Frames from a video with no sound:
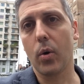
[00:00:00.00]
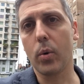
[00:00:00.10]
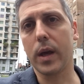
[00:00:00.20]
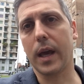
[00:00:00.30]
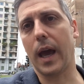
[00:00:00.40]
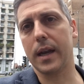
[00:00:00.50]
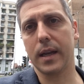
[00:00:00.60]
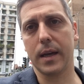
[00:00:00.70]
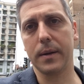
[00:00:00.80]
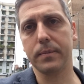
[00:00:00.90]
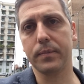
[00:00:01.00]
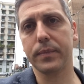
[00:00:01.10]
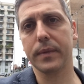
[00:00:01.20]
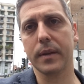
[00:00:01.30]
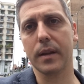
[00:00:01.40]
we can
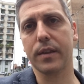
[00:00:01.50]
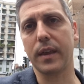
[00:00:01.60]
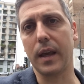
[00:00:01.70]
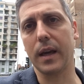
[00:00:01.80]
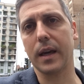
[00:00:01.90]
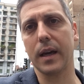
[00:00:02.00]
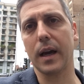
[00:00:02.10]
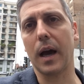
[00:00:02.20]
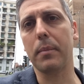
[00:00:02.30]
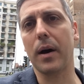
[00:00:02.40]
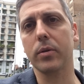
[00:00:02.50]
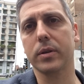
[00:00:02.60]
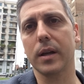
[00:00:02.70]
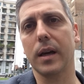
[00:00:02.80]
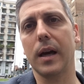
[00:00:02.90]
think
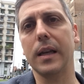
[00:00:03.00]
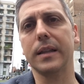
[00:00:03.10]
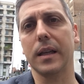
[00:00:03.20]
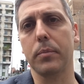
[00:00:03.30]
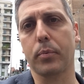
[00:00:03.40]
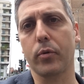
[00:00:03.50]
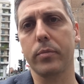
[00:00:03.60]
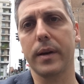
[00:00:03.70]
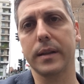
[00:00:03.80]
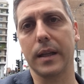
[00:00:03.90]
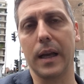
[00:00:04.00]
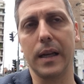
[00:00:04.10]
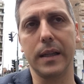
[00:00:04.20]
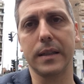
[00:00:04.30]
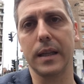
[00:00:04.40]
about little improvement
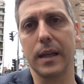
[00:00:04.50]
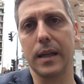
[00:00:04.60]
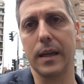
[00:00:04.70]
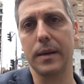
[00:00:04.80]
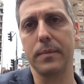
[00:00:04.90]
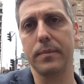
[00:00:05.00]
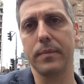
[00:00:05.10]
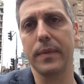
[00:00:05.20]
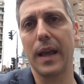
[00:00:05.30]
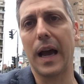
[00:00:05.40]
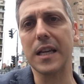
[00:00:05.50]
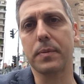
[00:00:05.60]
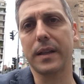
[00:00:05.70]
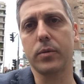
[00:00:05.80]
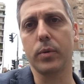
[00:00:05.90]
and little
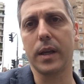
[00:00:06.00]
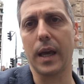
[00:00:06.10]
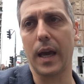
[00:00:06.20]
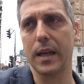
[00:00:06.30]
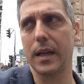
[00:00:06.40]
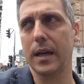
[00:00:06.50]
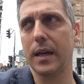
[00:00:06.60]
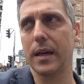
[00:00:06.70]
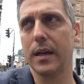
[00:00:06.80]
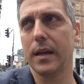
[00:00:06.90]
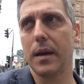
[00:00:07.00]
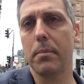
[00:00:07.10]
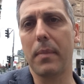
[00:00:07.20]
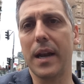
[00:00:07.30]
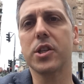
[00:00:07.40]
aspect that we can
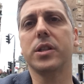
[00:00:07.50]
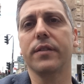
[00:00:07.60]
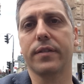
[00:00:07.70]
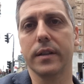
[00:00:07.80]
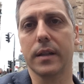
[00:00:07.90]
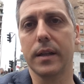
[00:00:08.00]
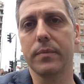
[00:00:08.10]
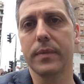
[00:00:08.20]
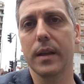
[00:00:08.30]
manage differently.